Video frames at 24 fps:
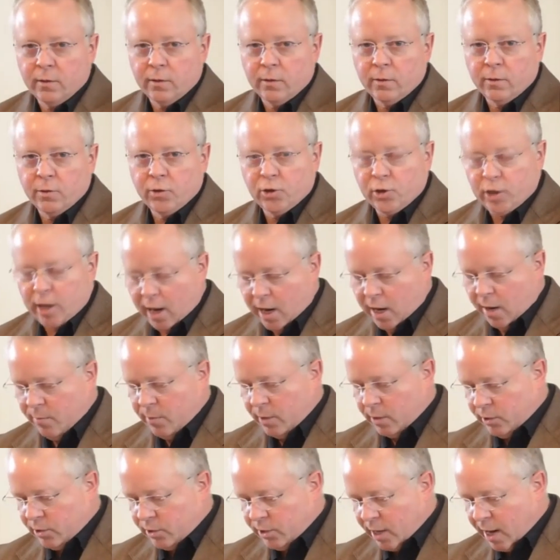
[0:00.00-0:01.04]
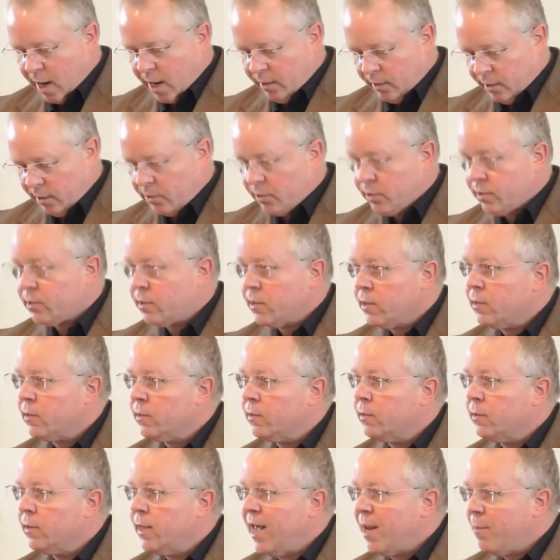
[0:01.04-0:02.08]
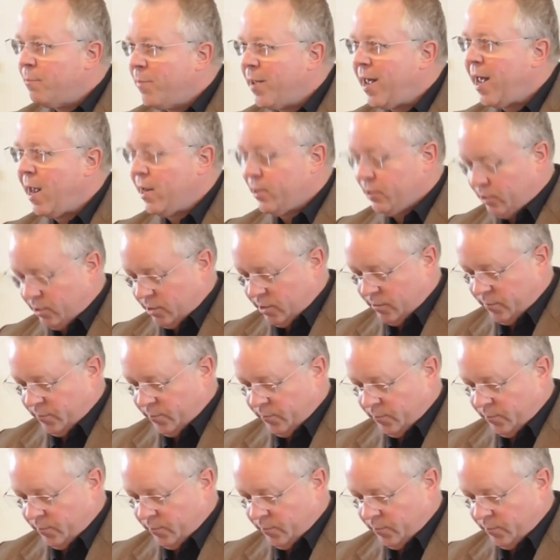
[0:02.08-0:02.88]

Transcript: shamed and silenced at best,